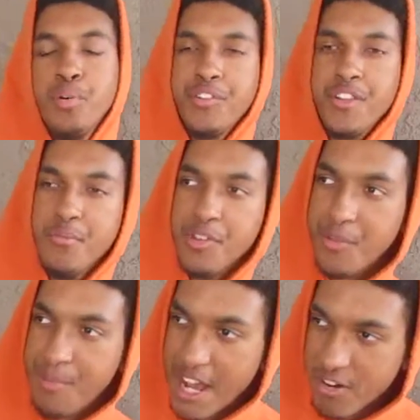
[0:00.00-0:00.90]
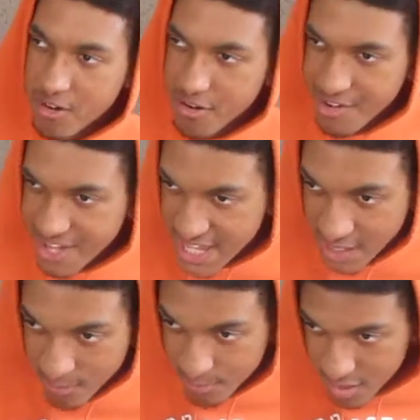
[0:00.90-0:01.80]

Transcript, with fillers: Put some respect on her name.